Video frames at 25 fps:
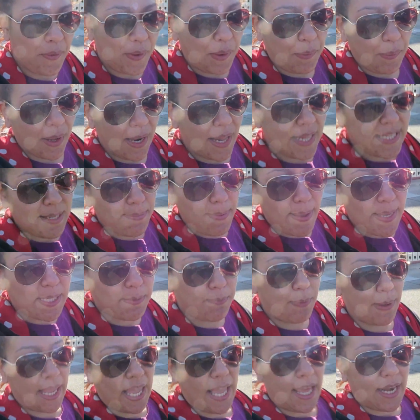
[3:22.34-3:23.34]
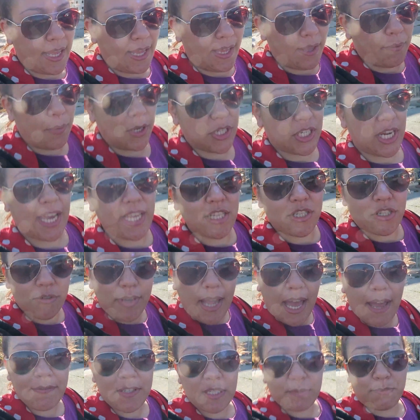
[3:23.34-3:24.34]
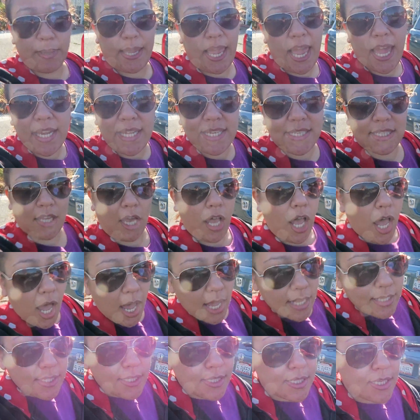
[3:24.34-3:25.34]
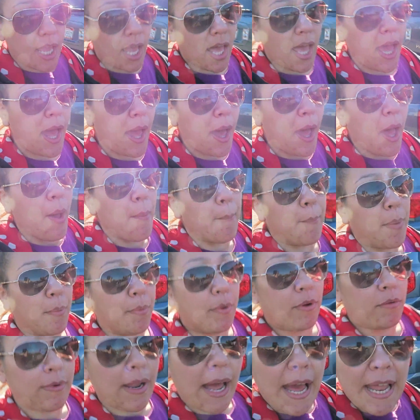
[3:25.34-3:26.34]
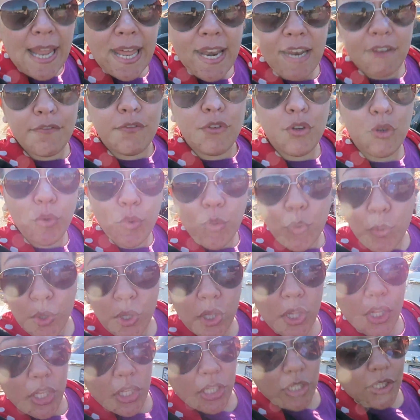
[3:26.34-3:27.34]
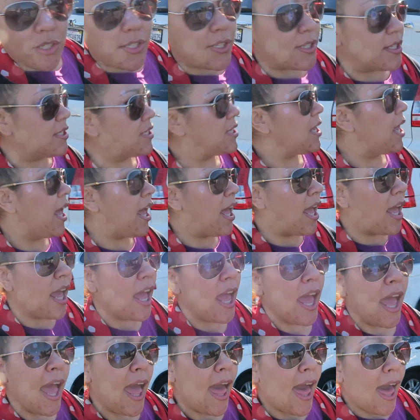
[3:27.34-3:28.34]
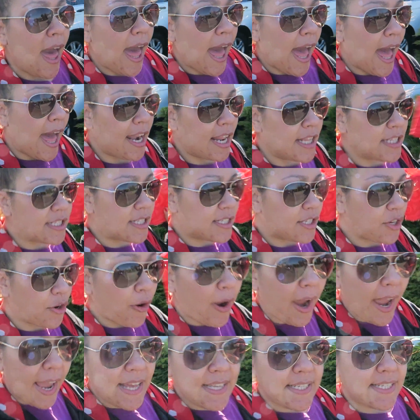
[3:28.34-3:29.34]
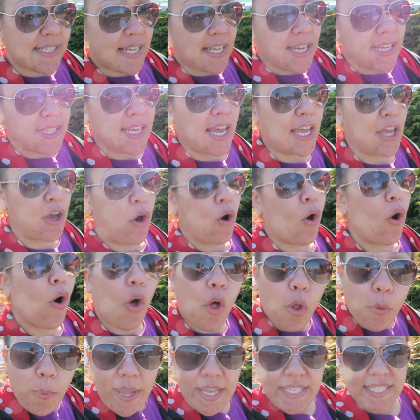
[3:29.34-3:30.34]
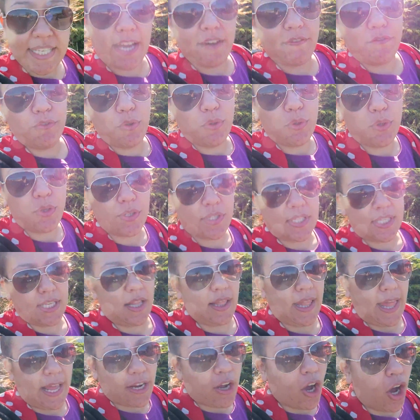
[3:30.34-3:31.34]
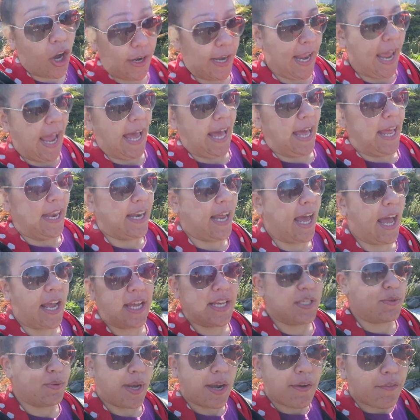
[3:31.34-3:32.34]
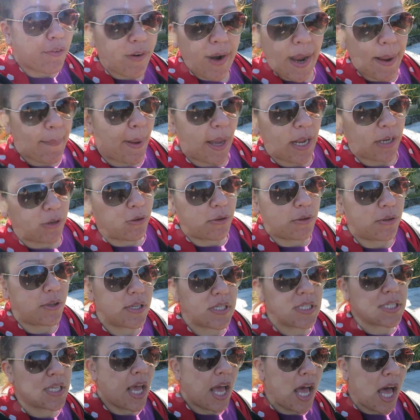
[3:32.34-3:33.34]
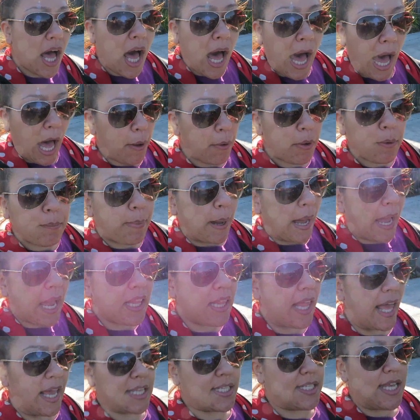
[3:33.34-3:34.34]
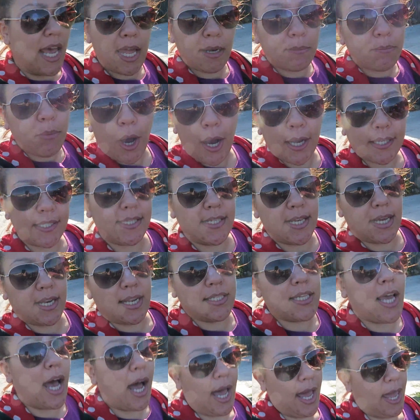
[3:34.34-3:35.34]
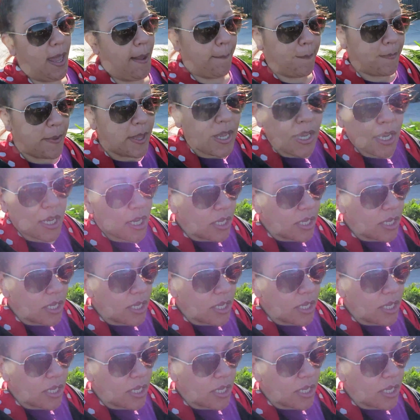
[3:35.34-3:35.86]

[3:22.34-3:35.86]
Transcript: We wanted to make spaghetti, which I do have spaghetti sauce, but we ran out of noodles. And it's crazy because I always have noodles like on hand because whenever I buy noodles, I would buy like 10 boxes at a time.